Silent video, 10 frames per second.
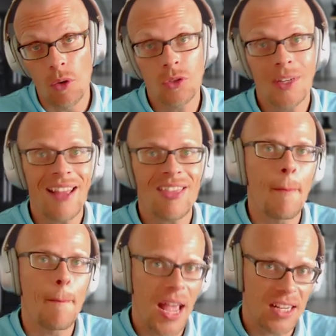you get the
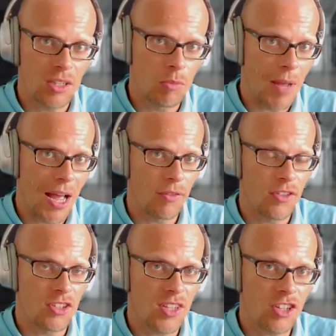maximum out of
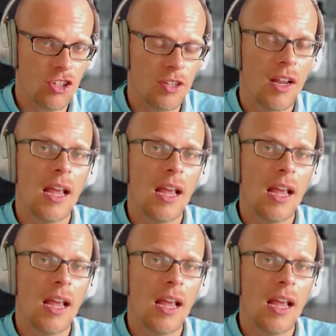the session.